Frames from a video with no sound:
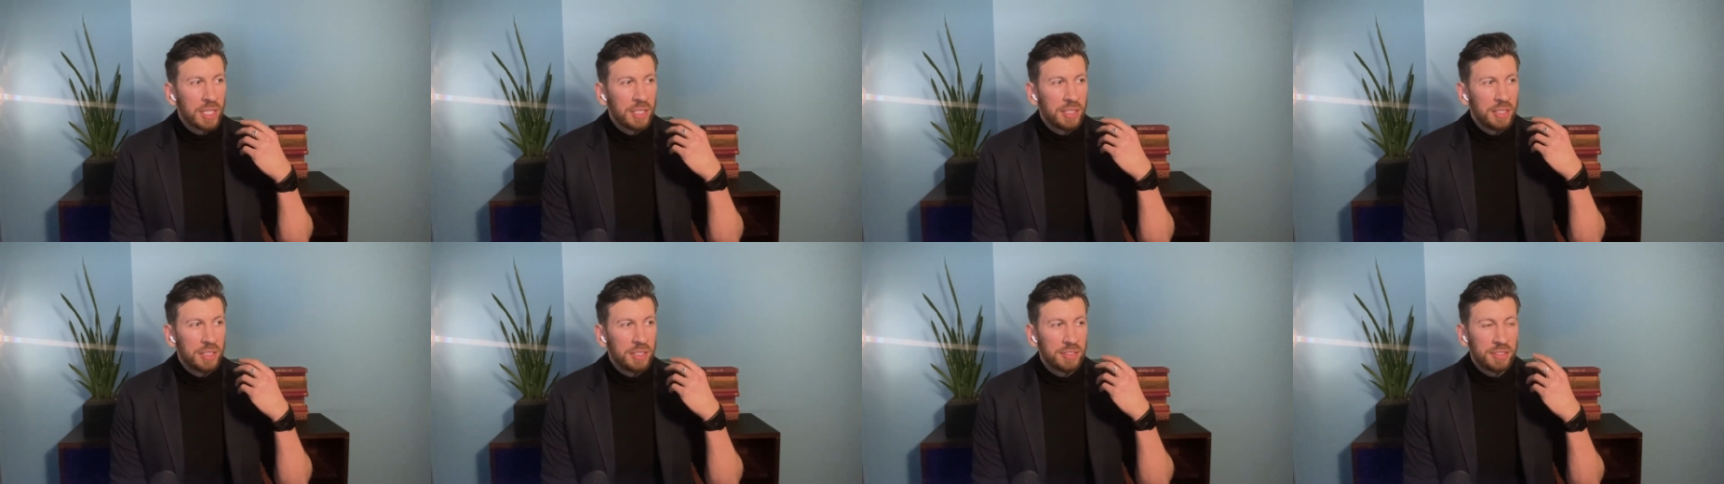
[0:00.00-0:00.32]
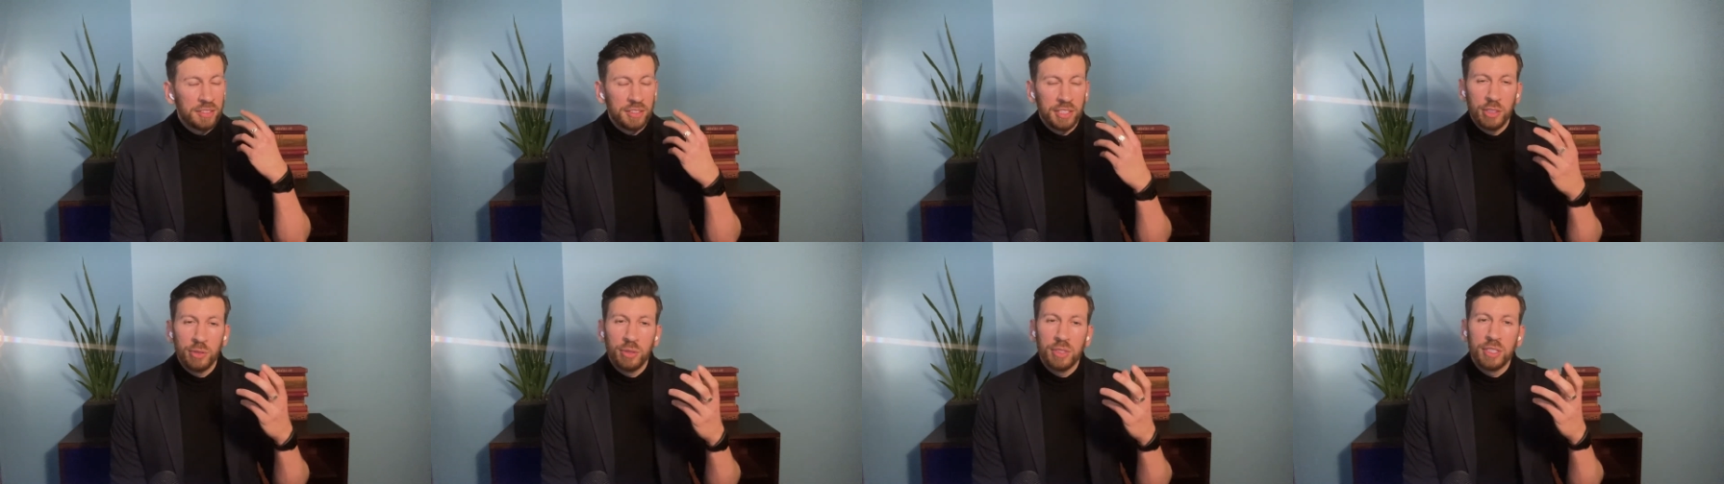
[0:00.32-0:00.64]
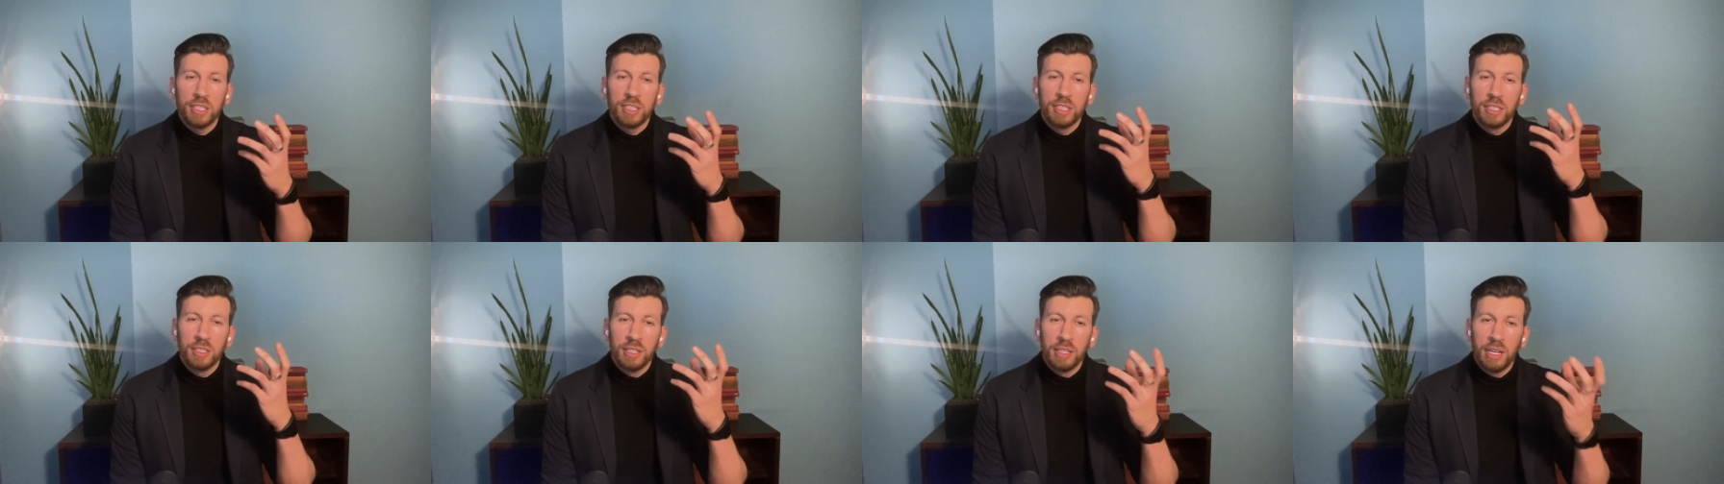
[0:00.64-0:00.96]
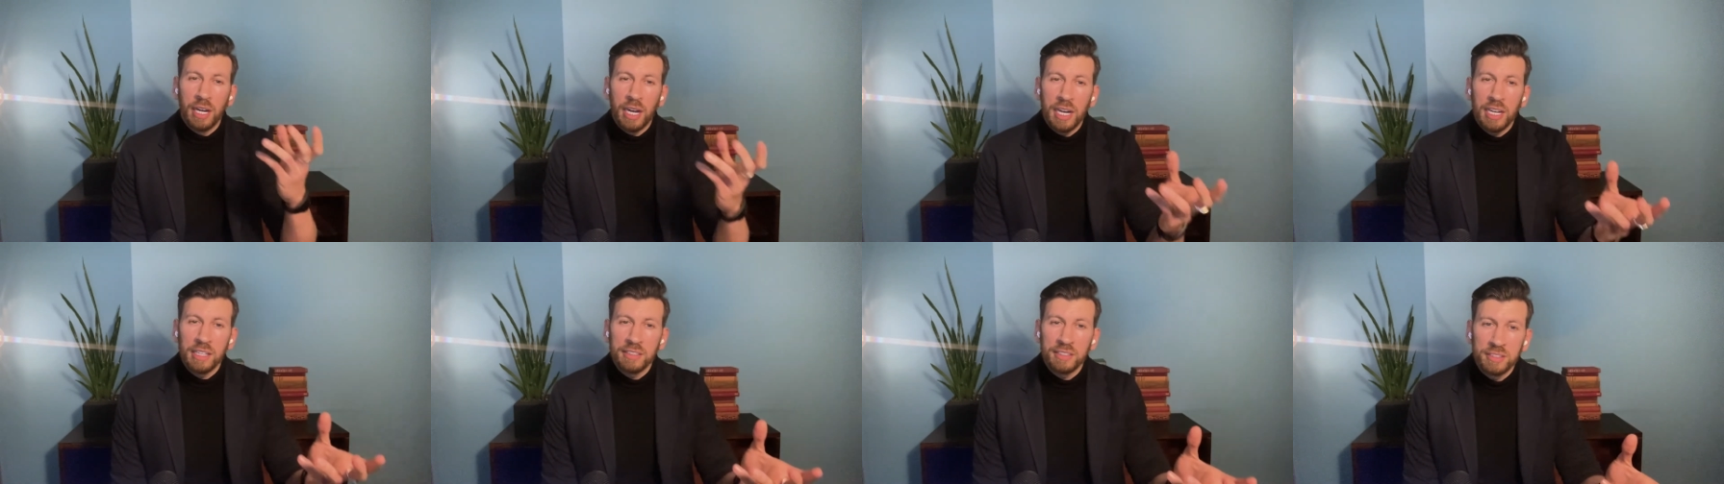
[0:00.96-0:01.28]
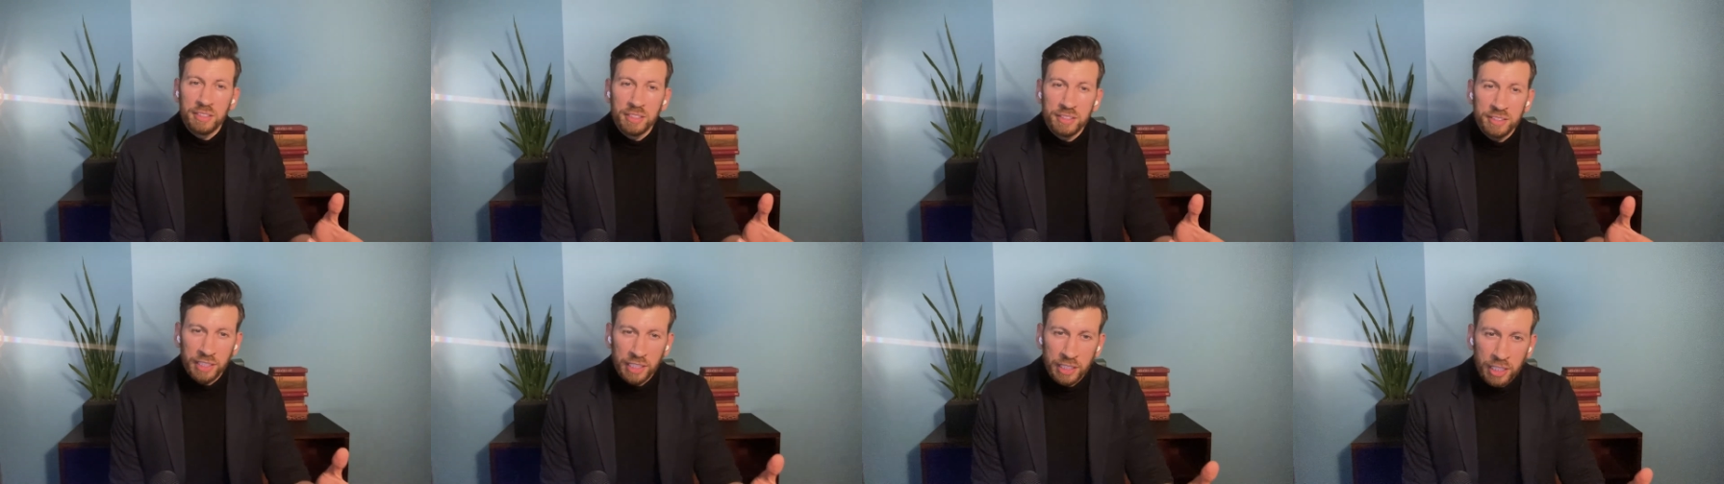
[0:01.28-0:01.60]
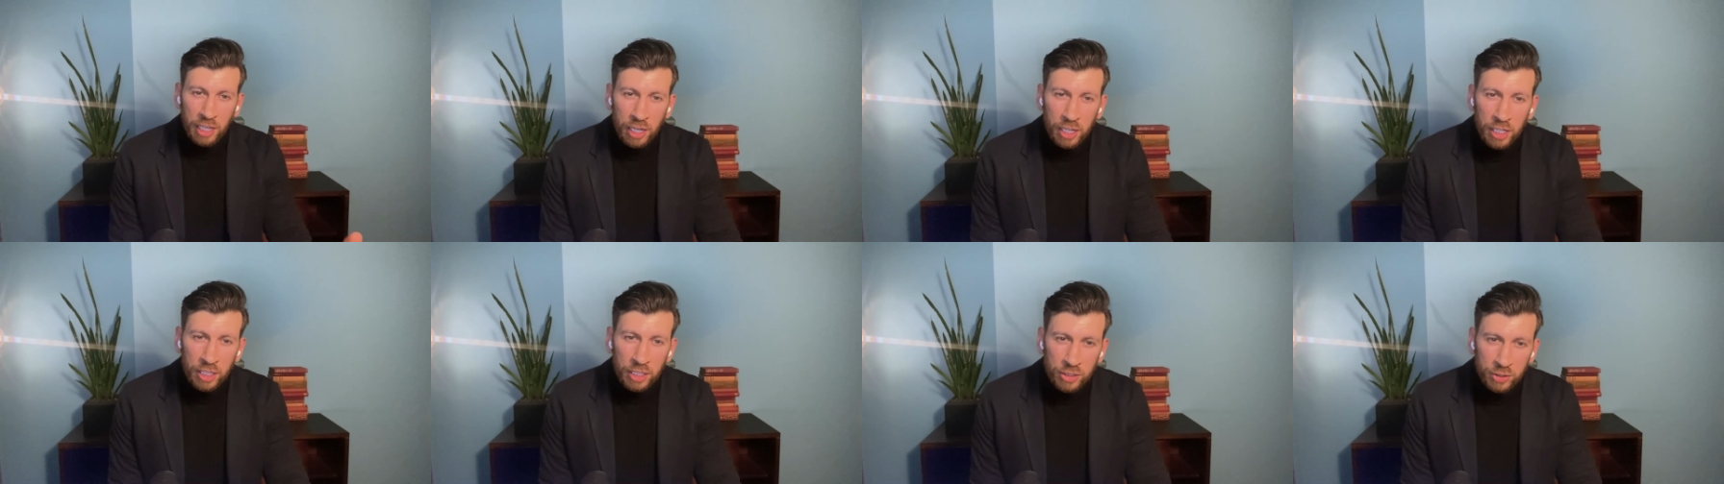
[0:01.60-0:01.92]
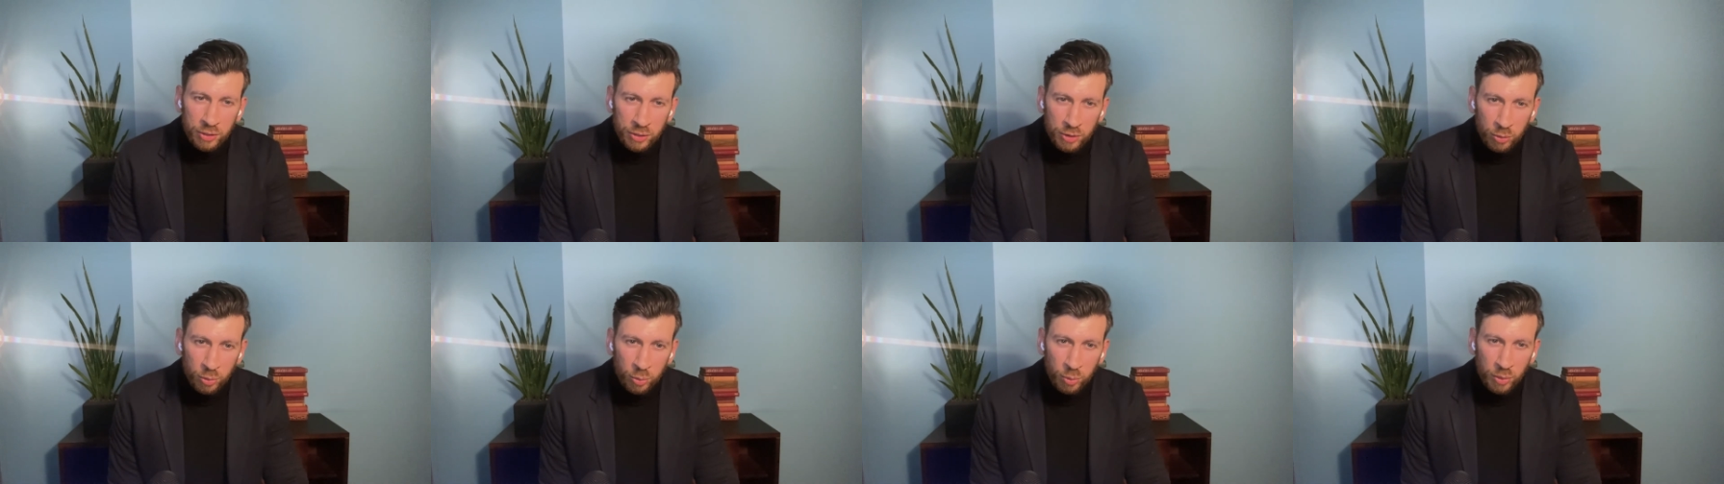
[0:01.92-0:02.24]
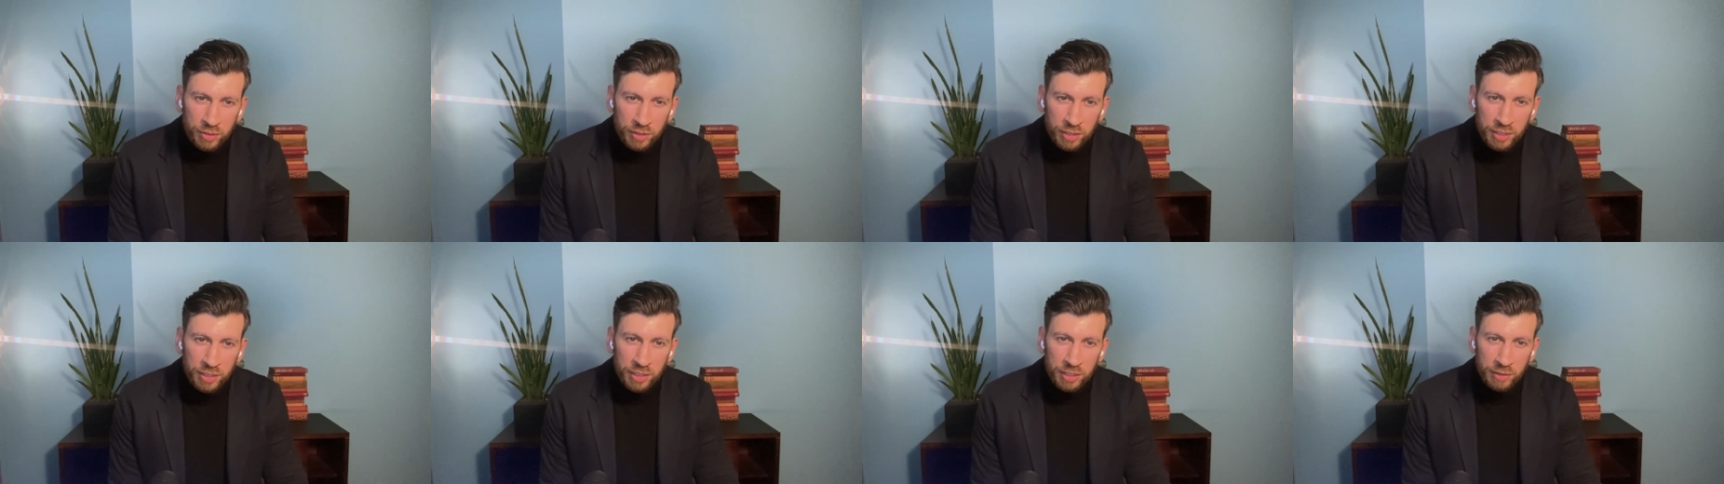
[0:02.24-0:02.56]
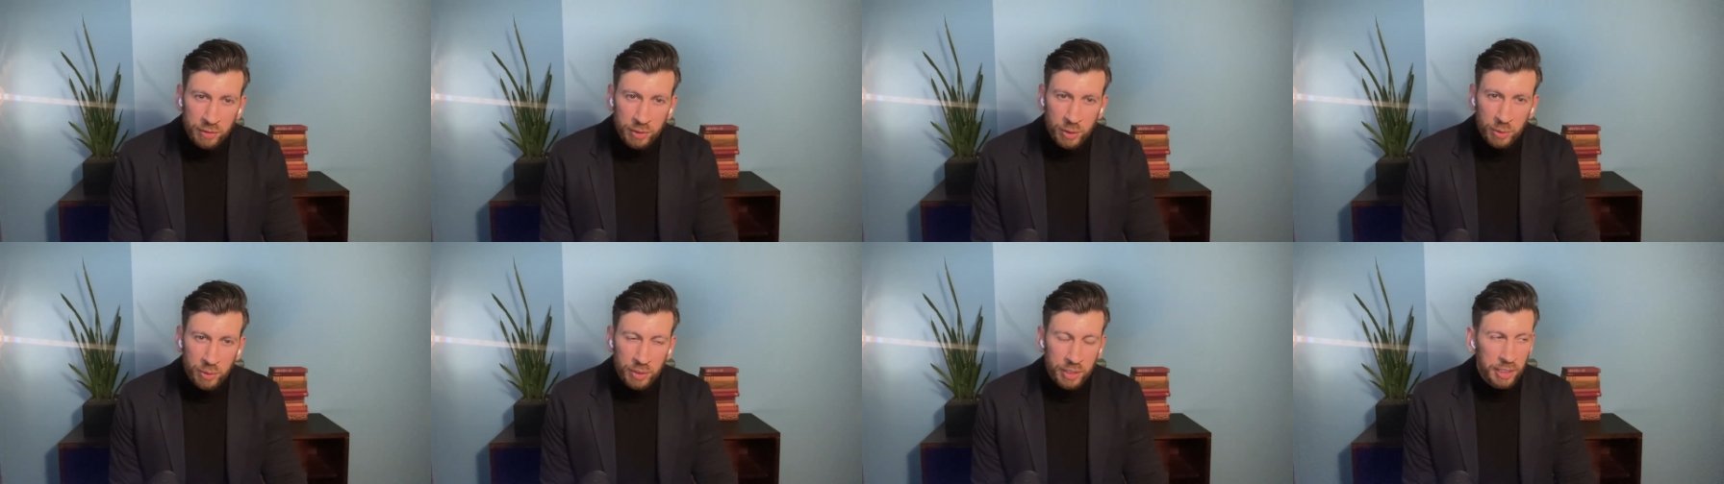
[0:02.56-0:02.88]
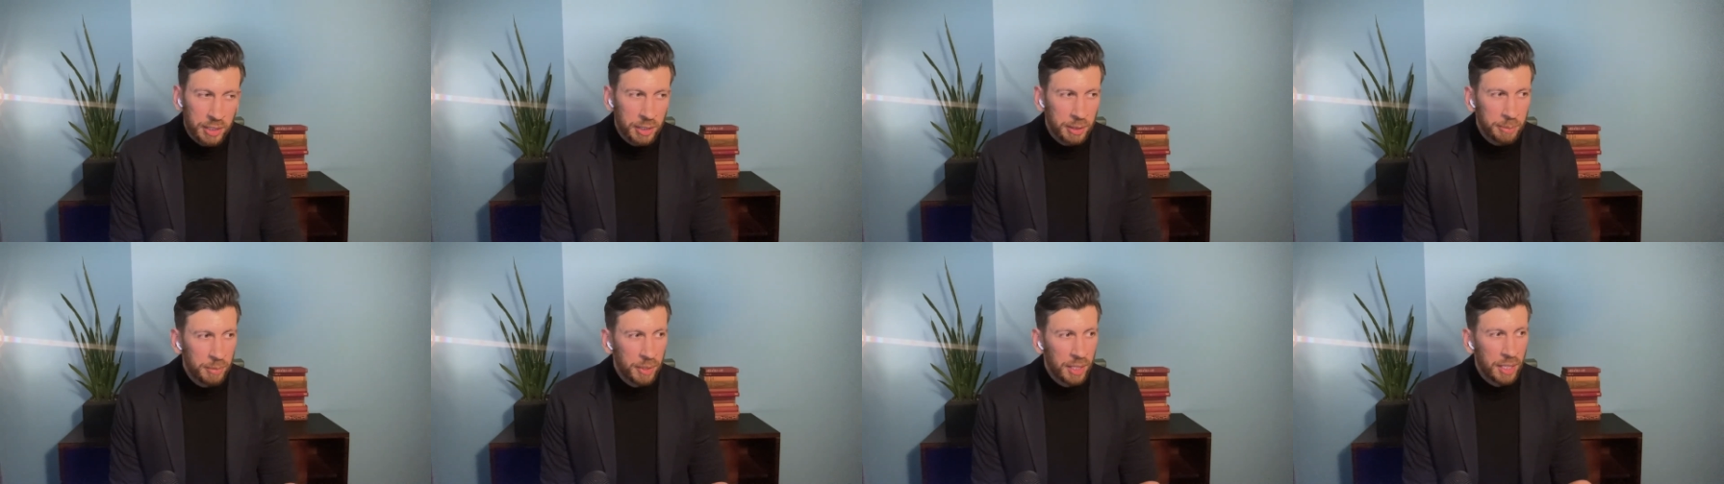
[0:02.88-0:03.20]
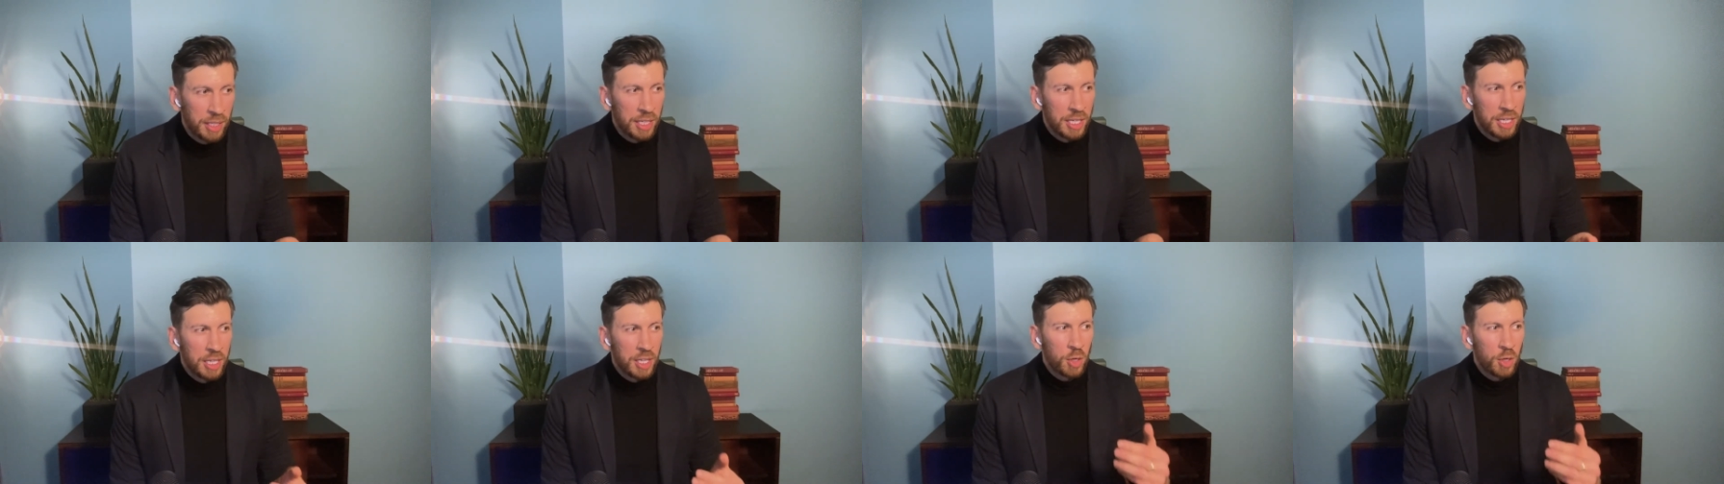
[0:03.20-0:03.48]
the serial killer asked the psychiatrist who was interviewing him